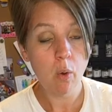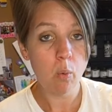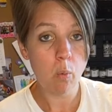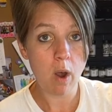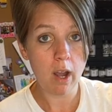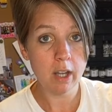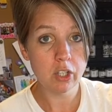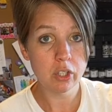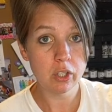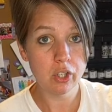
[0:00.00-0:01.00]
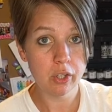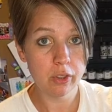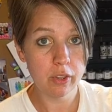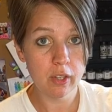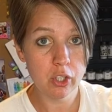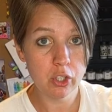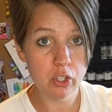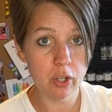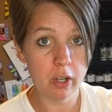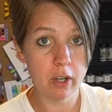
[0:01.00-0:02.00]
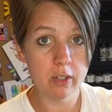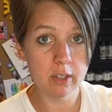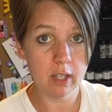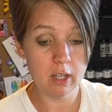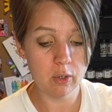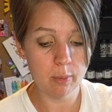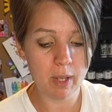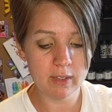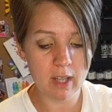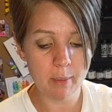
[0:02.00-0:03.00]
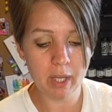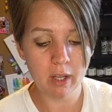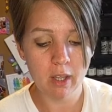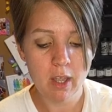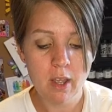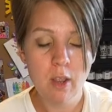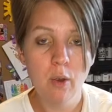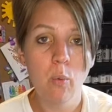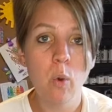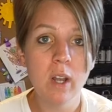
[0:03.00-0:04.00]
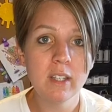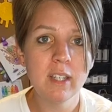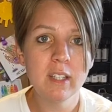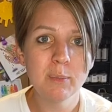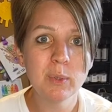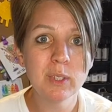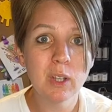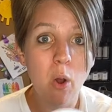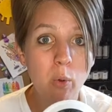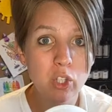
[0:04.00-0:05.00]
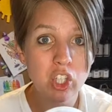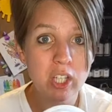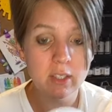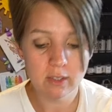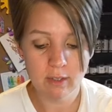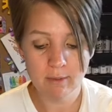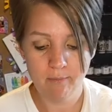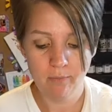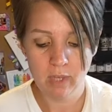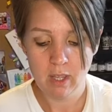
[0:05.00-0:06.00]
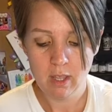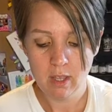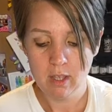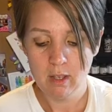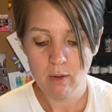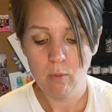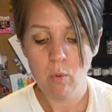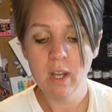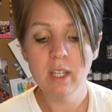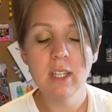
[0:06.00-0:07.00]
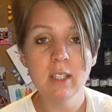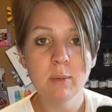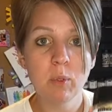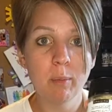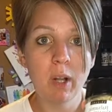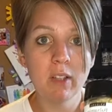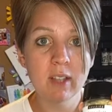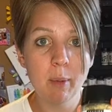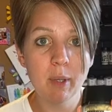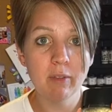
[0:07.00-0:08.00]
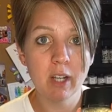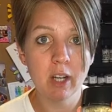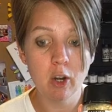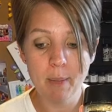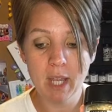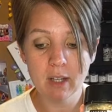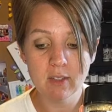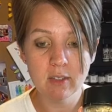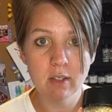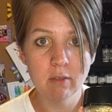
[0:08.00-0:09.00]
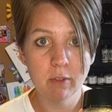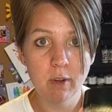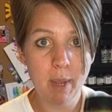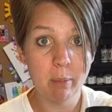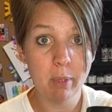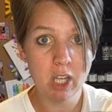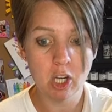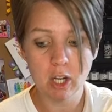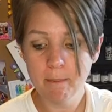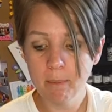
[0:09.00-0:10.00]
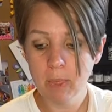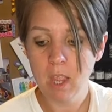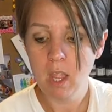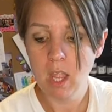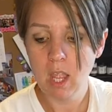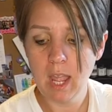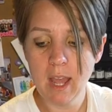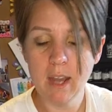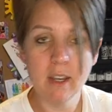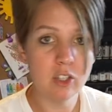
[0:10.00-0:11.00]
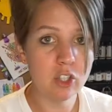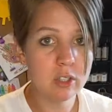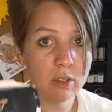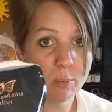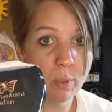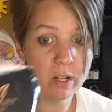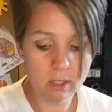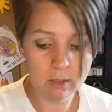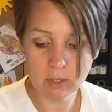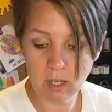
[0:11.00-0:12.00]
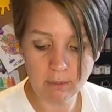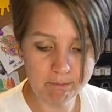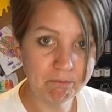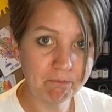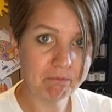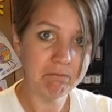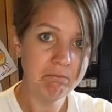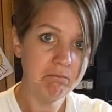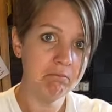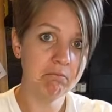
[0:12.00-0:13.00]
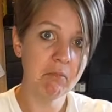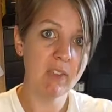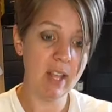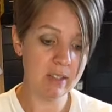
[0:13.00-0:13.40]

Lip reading: Watch the sugars in your balsamic. 1 teaspoon goat cheese, 1 teaspoon balsamic vinegar mix from Epicure, and just a sprinkle of salt. That's